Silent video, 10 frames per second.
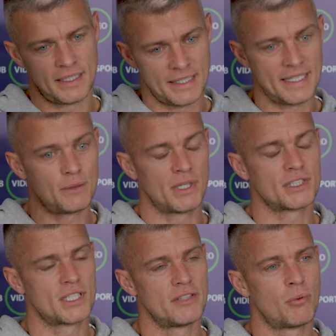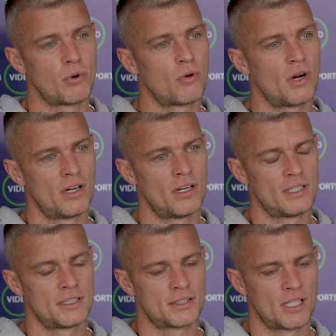He went to Liverpool quite
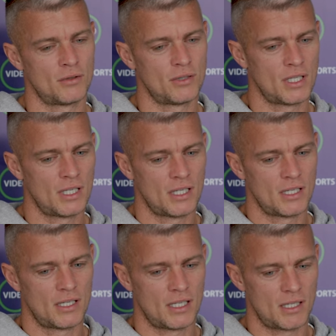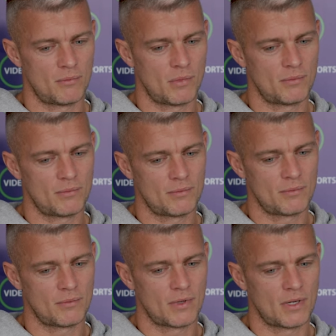early, so I
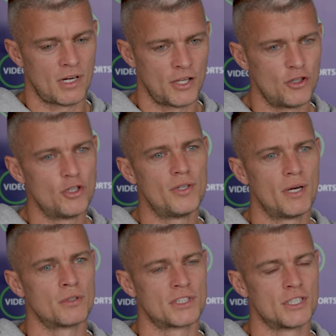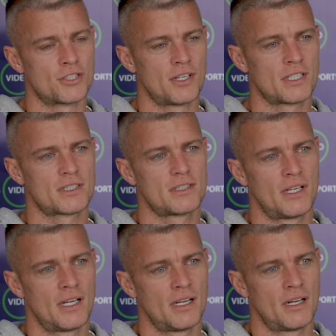knew there was interest.
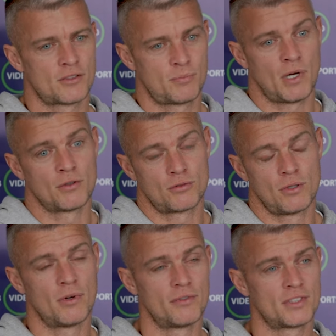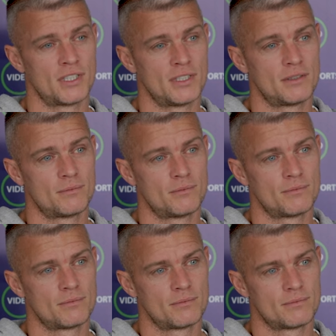I spoke to him, obviously,
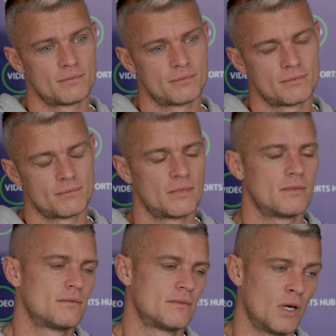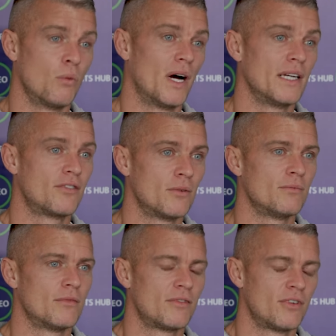away
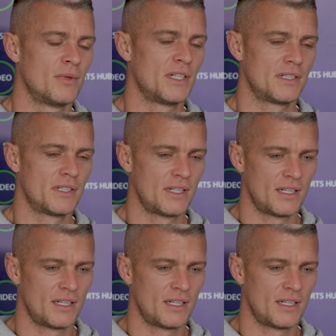from it,